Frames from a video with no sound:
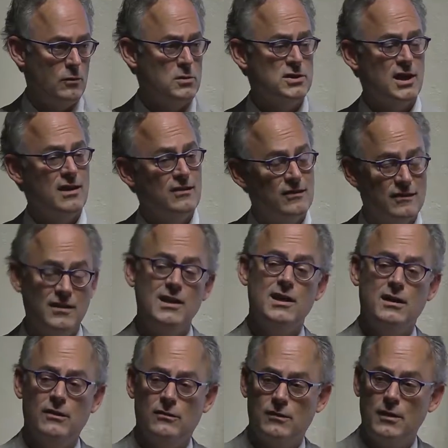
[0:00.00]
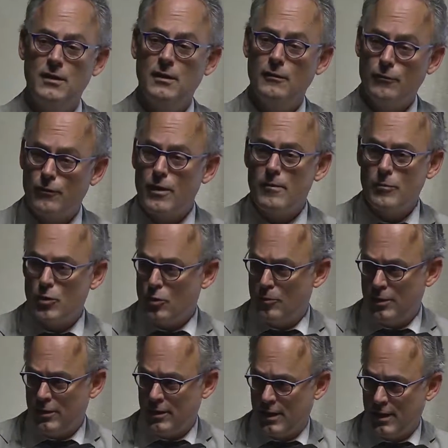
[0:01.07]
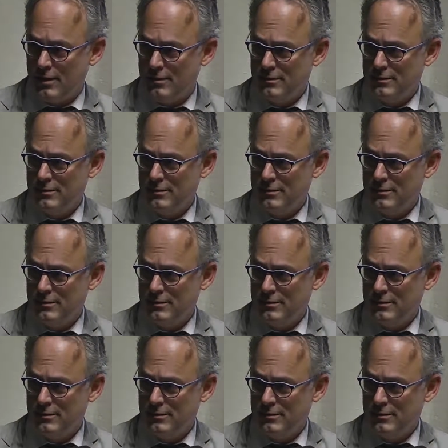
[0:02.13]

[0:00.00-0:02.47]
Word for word: which they had seized from the nobility,